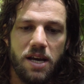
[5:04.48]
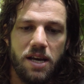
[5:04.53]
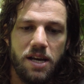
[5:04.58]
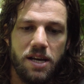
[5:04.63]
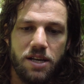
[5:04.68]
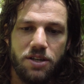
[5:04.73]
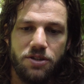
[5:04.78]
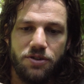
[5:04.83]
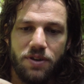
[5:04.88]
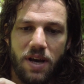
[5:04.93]

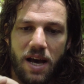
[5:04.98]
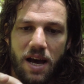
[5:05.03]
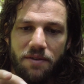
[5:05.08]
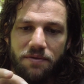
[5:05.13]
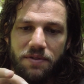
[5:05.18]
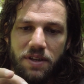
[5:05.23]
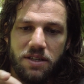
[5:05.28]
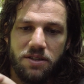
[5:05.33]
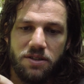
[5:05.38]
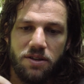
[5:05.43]
is you
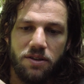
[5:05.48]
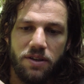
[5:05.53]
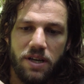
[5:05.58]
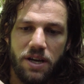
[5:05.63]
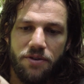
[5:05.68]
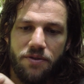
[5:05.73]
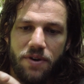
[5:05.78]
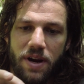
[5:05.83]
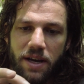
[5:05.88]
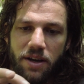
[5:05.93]
have these little
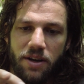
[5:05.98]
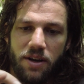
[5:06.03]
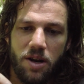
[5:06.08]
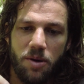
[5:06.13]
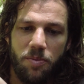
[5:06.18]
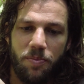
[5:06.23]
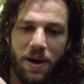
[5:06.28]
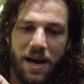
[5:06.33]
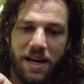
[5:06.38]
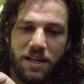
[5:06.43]

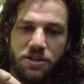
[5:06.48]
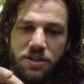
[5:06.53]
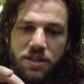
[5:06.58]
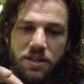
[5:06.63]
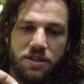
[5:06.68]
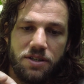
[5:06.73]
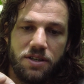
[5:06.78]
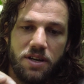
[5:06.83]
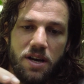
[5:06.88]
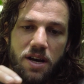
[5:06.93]
irregular
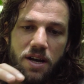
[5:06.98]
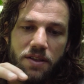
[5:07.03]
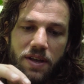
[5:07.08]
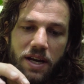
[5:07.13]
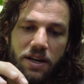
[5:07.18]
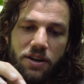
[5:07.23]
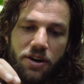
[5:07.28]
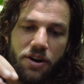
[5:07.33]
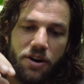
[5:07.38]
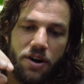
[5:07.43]
patches
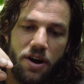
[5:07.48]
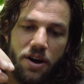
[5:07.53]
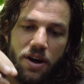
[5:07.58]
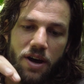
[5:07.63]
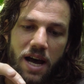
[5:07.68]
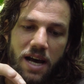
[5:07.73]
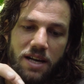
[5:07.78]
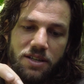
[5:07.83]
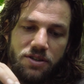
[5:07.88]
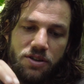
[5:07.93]
that grow
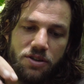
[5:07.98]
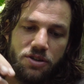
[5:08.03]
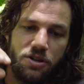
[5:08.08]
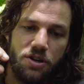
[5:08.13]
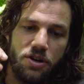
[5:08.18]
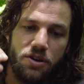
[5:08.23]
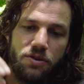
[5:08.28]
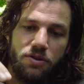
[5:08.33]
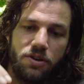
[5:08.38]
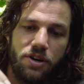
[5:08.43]
as the
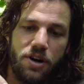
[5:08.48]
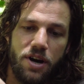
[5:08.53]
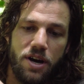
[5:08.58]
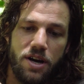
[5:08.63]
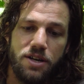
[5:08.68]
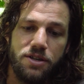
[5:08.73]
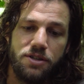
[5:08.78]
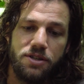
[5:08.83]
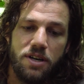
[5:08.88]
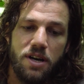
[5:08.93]
turtle
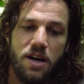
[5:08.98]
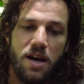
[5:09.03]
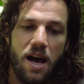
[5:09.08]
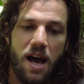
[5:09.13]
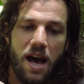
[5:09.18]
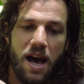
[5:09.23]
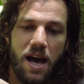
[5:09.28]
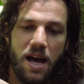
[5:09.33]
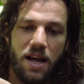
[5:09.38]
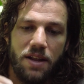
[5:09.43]
grows,
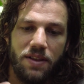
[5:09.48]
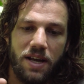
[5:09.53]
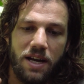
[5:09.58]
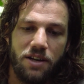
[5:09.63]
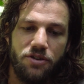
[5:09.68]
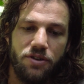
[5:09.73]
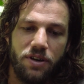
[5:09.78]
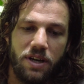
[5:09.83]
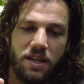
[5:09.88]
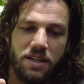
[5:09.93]
and
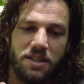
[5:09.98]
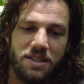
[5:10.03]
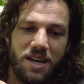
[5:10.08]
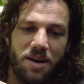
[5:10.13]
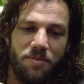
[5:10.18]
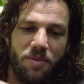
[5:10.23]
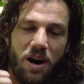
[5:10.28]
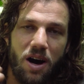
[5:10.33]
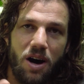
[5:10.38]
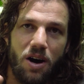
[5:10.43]
that you can
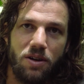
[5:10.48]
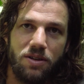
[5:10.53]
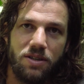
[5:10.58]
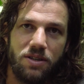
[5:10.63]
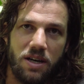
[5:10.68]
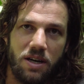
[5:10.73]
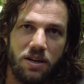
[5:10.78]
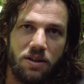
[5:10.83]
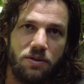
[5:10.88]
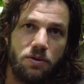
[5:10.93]
somehow
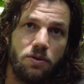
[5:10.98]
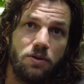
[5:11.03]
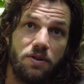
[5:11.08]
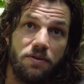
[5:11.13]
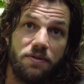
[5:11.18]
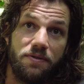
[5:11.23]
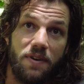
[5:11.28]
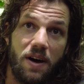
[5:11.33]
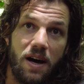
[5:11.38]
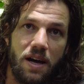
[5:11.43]
tell or
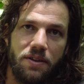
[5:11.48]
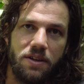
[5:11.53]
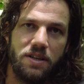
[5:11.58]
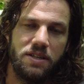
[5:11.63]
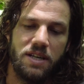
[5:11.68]
define